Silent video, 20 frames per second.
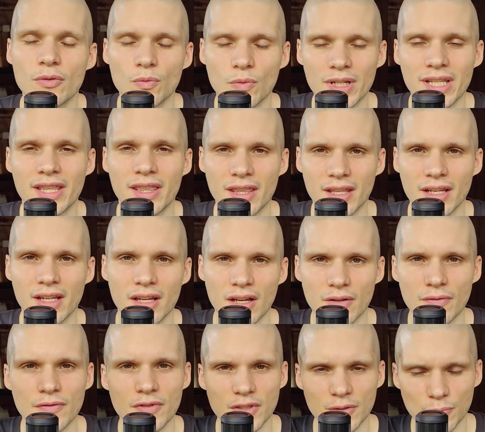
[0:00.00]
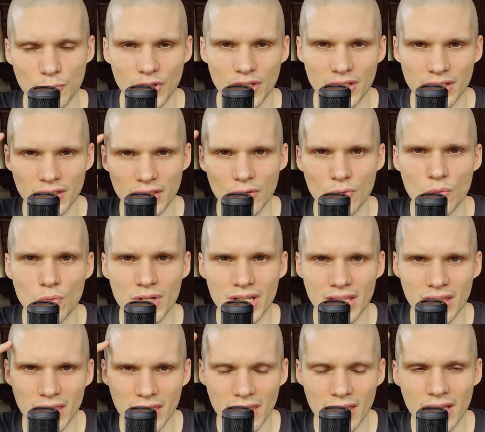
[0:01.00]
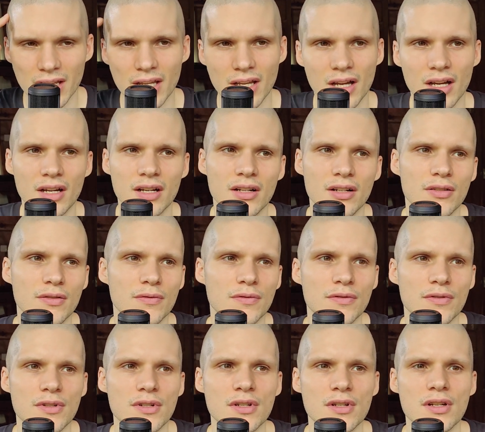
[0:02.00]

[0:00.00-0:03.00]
we think of spring, we think of